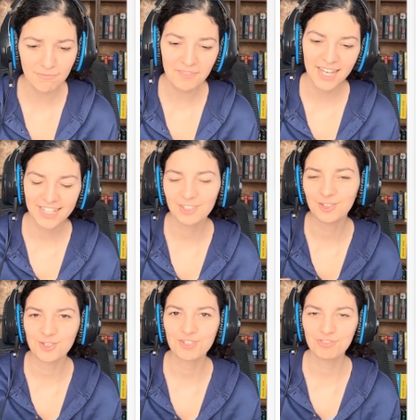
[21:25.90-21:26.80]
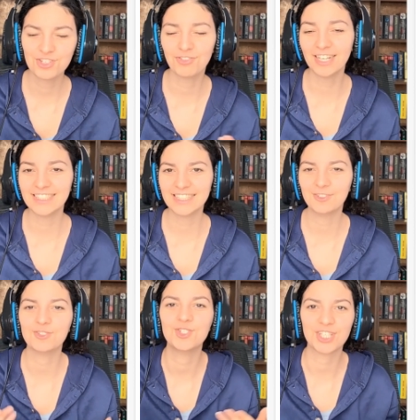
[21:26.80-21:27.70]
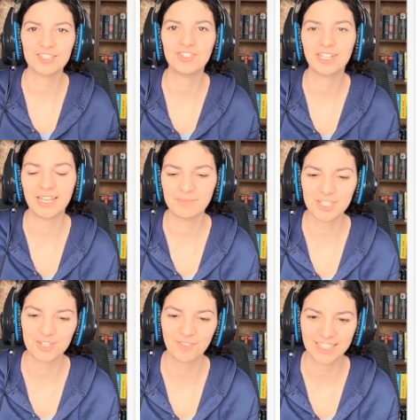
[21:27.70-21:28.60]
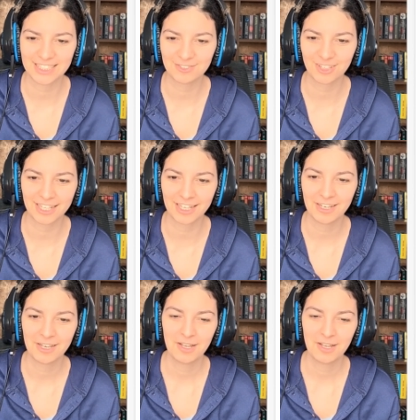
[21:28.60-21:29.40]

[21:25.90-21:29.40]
And she finds it, or she claims that she finds it funny,